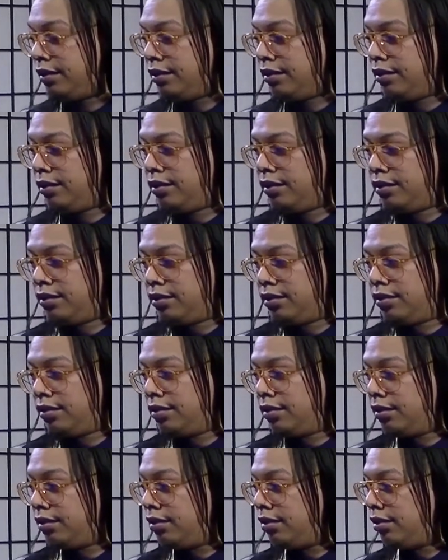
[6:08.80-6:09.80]

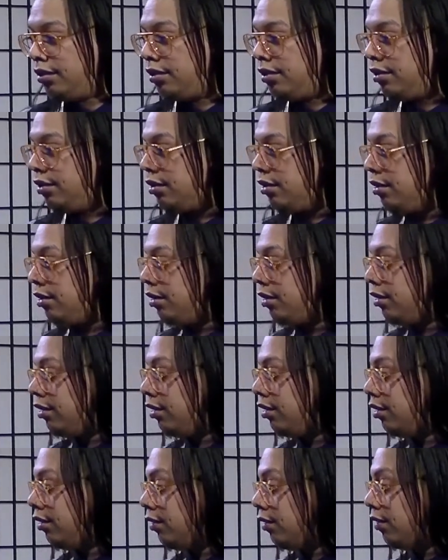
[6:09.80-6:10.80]

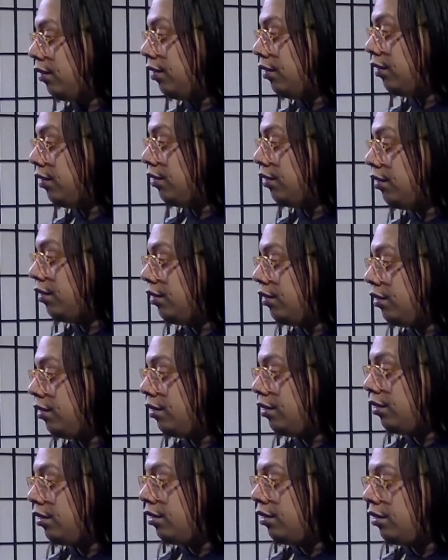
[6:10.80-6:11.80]

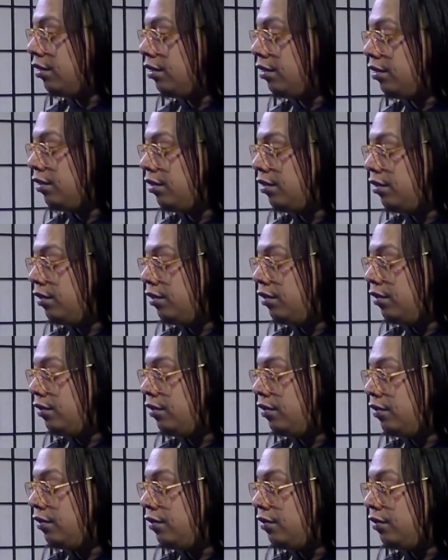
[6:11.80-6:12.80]

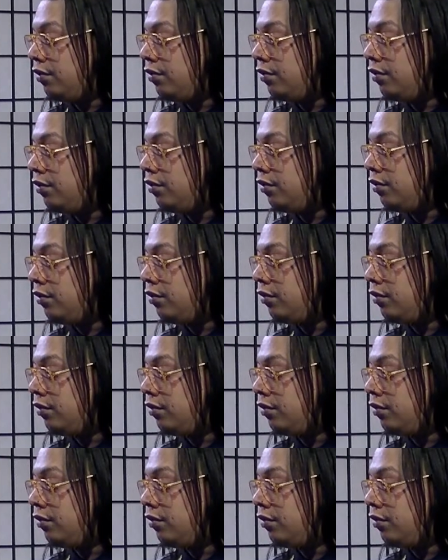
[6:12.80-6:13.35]
Nothing is said.